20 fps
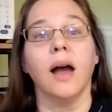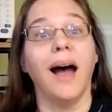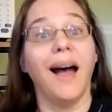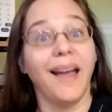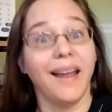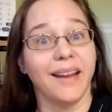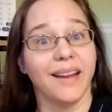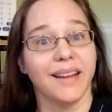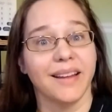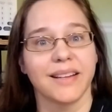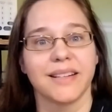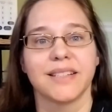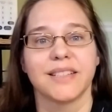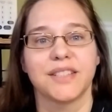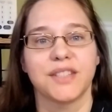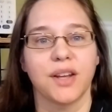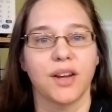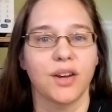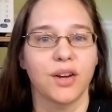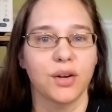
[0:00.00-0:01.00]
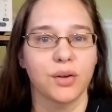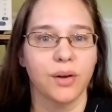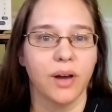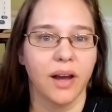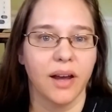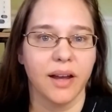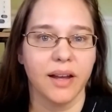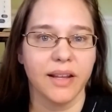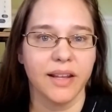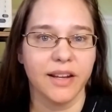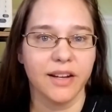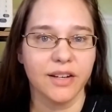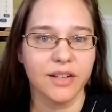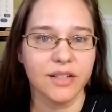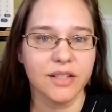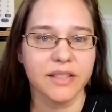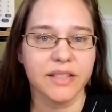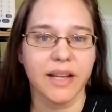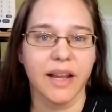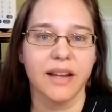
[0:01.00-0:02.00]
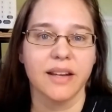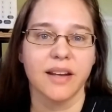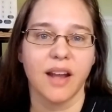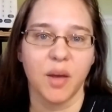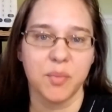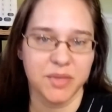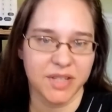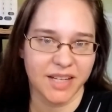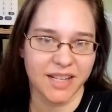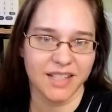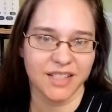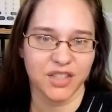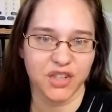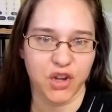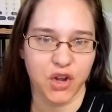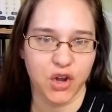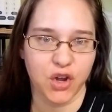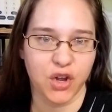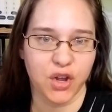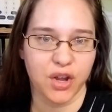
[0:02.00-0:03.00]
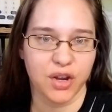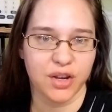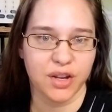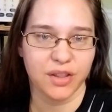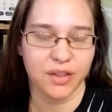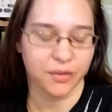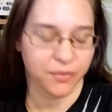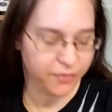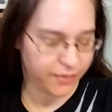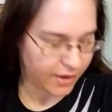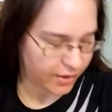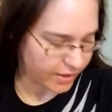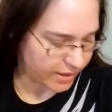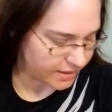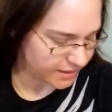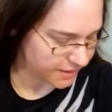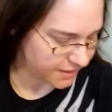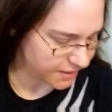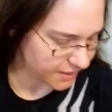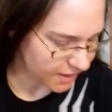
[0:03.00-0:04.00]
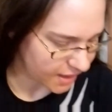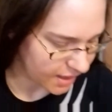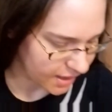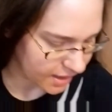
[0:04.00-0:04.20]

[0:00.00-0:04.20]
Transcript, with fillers: Hi, so uh, here's an update on the ferrets.